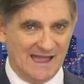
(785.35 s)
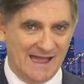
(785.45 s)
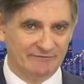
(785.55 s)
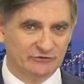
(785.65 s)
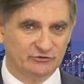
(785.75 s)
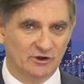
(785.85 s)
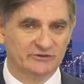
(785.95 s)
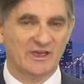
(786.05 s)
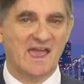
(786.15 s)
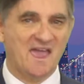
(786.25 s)

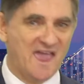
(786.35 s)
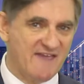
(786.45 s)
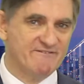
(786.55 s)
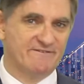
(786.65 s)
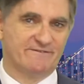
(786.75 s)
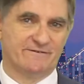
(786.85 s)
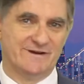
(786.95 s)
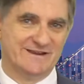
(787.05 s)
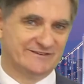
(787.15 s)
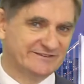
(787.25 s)
aftershocks
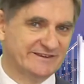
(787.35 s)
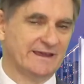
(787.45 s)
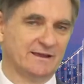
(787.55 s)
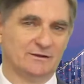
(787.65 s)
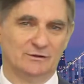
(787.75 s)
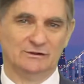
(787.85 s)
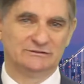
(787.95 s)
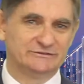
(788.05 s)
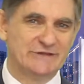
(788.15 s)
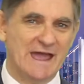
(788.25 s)
every single
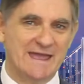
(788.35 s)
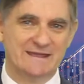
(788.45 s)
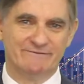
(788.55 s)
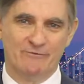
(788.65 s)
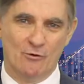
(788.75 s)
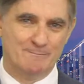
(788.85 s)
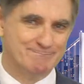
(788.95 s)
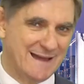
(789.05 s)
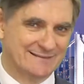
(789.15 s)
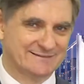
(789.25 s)
day for
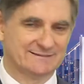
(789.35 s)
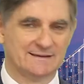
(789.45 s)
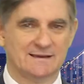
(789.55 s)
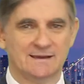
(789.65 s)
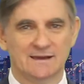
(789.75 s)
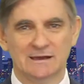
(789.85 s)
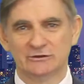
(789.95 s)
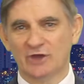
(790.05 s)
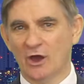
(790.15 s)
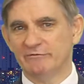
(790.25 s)
months?
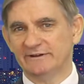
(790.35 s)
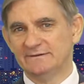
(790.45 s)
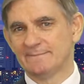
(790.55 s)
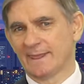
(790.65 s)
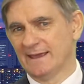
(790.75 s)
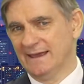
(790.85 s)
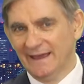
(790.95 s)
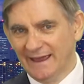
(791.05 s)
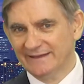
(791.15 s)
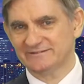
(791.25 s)
COVID
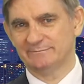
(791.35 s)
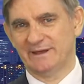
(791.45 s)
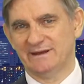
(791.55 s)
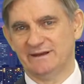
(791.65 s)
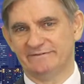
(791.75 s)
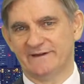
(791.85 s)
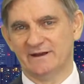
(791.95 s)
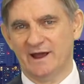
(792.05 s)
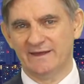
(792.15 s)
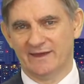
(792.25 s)
hasn't been any fun
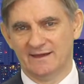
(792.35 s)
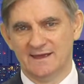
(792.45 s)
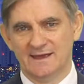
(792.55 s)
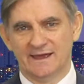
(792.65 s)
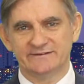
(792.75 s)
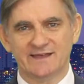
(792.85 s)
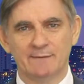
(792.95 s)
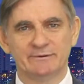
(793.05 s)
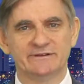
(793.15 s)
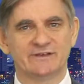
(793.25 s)
either, as
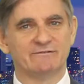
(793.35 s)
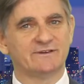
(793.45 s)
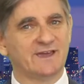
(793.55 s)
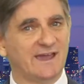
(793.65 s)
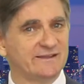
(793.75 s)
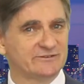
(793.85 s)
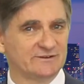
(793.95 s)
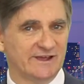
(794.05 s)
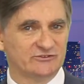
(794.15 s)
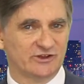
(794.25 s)
companies have
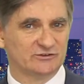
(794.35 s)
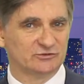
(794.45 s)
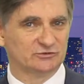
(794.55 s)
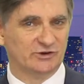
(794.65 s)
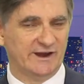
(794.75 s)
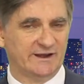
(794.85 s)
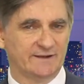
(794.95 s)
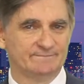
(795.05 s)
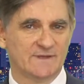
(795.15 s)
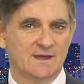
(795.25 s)
canceled their scheduled
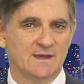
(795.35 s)
training.